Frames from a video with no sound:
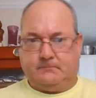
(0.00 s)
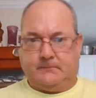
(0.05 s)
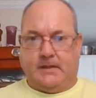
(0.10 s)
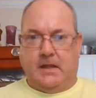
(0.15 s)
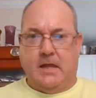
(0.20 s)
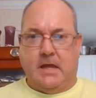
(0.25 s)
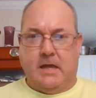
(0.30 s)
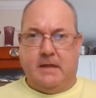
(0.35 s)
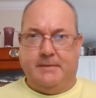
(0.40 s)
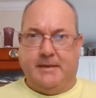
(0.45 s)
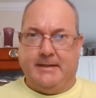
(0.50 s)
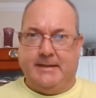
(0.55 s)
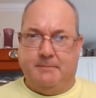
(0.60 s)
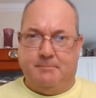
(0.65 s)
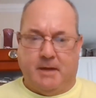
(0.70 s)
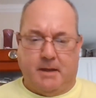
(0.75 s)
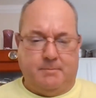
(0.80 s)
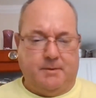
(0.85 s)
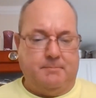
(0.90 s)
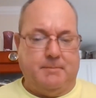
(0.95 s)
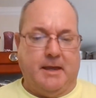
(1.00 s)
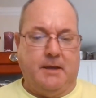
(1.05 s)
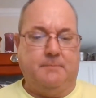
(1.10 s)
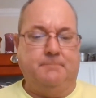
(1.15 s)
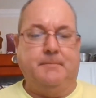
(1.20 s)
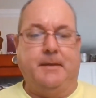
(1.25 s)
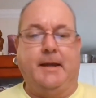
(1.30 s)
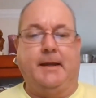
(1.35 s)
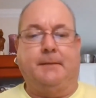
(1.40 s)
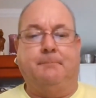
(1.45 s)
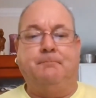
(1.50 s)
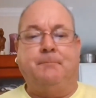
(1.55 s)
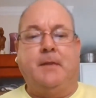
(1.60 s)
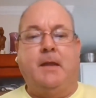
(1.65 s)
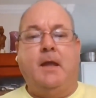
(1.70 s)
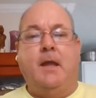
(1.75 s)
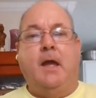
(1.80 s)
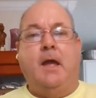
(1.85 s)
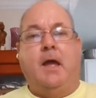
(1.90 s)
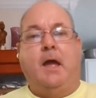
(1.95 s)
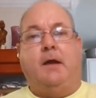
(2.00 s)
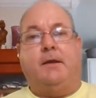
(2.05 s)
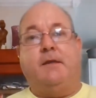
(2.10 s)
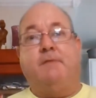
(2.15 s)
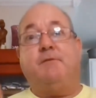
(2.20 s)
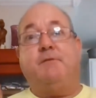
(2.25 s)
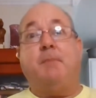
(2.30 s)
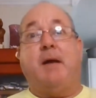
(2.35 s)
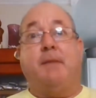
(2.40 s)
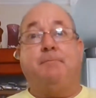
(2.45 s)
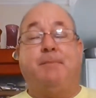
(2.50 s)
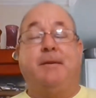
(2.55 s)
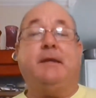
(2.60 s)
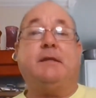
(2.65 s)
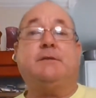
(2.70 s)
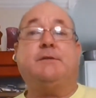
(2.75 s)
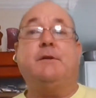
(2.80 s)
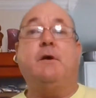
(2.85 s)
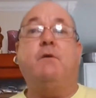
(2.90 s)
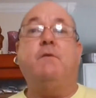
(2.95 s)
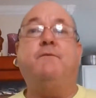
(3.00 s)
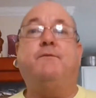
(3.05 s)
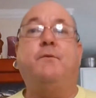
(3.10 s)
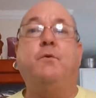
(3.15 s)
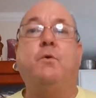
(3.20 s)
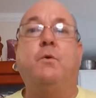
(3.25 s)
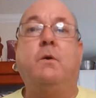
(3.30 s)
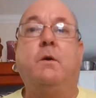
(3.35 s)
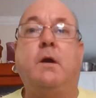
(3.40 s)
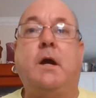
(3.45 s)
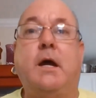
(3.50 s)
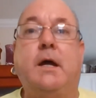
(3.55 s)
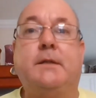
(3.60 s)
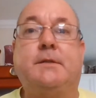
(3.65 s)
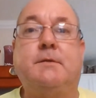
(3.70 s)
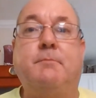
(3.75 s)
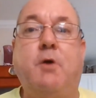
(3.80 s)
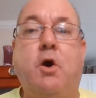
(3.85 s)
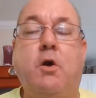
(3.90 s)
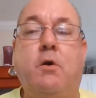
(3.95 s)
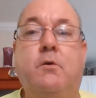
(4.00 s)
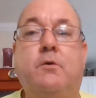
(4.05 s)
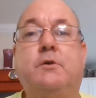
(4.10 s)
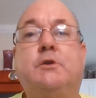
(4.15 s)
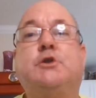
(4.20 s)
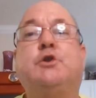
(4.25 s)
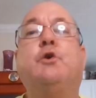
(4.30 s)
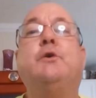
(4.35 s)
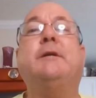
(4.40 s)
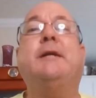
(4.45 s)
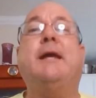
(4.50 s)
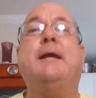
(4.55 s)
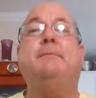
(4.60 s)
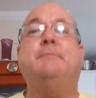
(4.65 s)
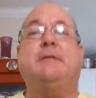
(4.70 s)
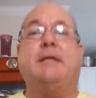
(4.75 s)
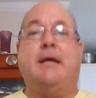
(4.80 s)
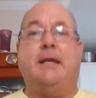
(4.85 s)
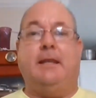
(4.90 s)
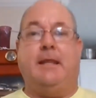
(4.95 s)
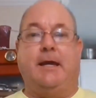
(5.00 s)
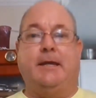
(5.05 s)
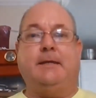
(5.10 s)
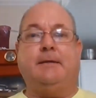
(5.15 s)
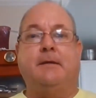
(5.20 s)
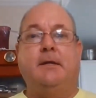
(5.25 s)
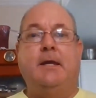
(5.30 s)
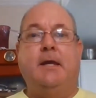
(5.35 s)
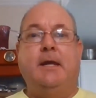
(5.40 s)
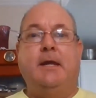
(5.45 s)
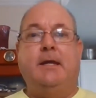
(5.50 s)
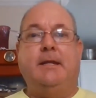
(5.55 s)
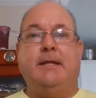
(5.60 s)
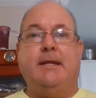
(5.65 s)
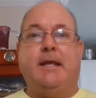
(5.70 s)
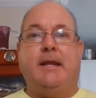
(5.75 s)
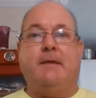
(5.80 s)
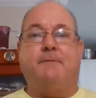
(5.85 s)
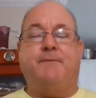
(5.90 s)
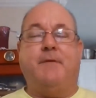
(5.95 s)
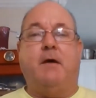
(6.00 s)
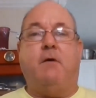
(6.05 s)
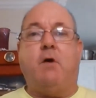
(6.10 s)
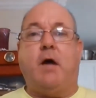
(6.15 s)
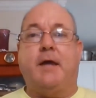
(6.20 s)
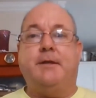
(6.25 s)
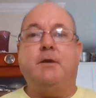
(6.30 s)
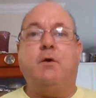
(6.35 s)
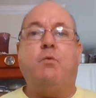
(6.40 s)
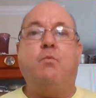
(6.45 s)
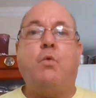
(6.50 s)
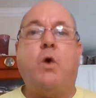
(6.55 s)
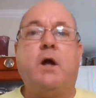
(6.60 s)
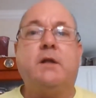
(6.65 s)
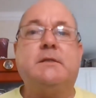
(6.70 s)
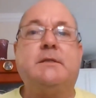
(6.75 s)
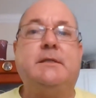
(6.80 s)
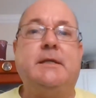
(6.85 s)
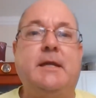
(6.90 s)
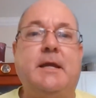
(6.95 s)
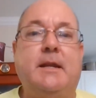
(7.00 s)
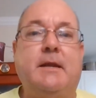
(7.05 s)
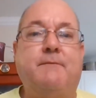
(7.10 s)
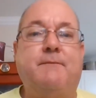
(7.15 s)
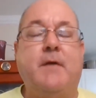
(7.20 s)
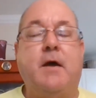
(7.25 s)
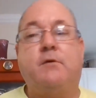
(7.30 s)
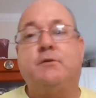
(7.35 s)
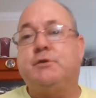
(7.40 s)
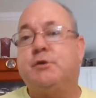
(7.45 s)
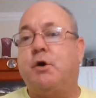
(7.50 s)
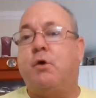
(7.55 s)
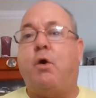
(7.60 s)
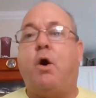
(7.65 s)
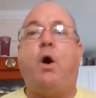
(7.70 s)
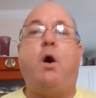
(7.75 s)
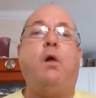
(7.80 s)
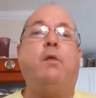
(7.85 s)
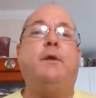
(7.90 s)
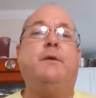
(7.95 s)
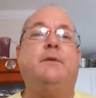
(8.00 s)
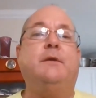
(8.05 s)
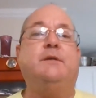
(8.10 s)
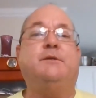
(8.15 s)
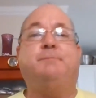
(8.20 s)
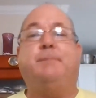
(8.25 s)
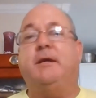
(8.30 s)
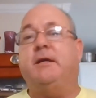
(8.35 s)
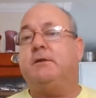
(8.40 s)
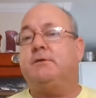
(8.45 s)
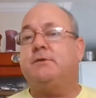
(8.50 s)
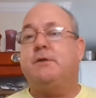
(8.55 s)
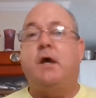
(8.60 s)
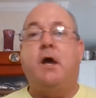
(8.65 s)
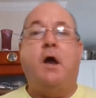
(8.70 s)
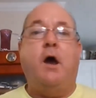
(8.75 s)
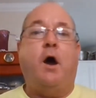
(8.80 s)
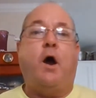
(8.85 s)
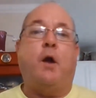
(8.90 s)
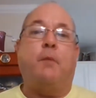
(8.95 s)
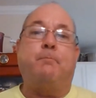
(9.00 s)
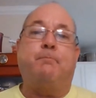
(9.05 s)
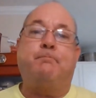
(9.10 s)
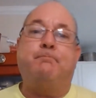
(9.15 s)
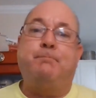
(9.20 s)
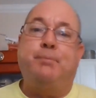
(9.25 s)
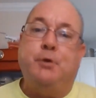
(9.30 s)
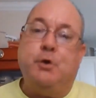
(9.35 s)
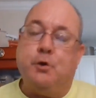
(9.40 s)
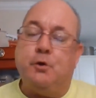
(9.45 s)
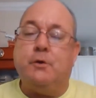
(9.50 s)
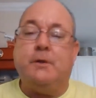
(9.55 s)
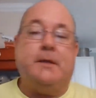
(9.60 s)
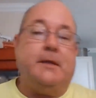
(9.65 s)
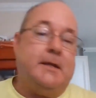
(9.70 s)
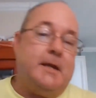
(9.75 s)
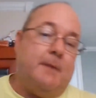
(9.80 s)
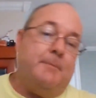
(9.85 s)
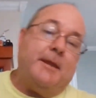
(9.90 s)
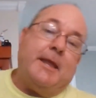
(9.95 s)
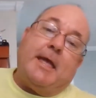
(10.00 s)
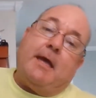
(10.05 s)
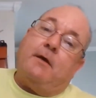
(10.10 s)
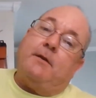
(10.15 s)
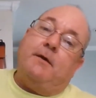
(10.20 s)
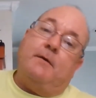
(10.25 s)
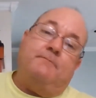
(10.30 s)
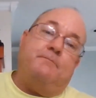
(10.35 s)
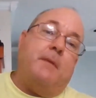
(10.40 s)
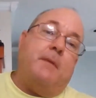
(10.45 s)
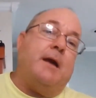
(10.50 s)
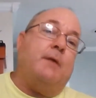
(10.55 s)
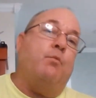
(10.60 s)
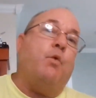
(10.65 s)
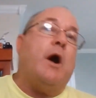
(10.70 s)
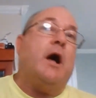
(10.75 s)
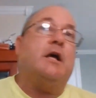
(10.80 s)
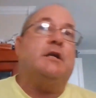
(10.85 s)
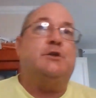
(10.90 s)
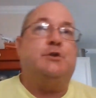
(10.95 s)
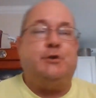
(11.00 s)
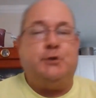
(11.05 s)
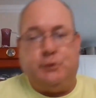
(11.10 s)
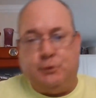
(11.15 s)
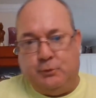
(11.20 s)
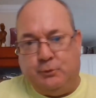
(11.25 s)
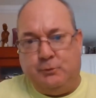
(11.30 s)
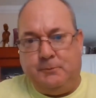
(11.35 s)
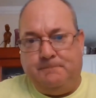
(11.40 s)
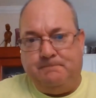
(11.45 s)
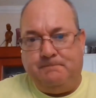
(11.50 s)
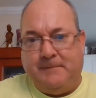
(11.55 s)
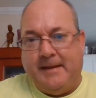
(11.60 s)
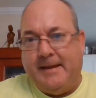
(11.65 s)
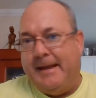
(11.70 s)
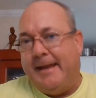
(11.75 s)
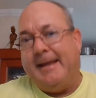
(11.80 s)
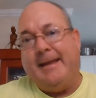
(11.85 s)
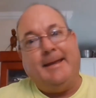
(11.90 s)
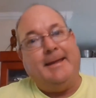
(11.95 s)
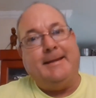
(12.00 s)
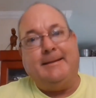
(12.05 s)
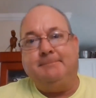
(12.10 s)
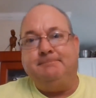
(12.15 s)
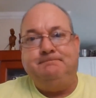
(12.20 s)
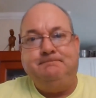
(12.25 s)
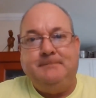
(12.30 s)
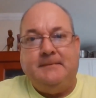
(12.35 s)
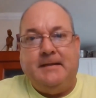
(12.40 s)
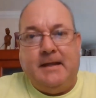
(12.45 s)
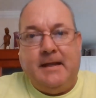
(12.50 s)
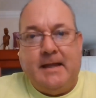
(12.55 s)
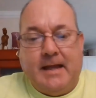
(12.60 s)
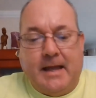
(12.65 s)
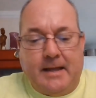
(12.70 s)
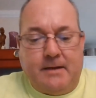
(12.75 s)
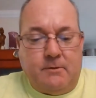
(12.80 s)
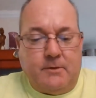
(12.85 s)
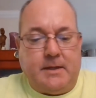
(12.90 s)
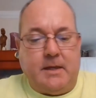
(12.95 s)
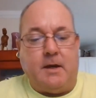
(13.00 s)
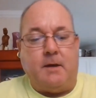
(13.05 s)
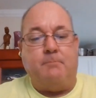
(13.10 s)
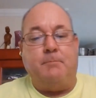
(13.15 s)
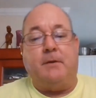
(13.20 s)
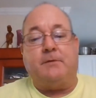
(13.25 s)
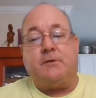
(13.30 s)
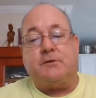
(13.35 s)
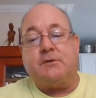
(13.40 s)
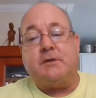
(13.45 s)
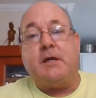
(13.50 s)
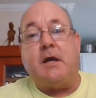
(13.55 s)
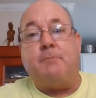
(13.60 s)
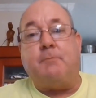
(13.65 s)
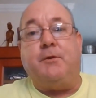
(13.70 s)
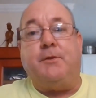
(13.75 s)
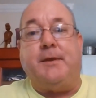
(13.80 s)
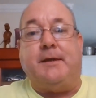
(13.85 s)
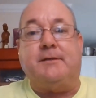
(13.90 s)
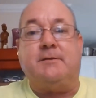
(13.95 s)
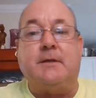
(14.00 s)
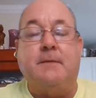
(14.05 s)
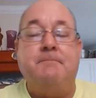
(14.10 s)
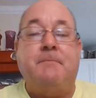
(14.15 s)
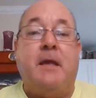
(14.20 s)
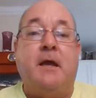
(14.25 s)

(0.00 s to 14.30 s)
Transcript: They need Bobby Bowden back. I'll give you my picks, though, for tomorrow. Certain games I like in the NFL. I don't watch the NFL, so all of these picks are purely coming out of my wazoo, and I don't care. But there's a couple of things.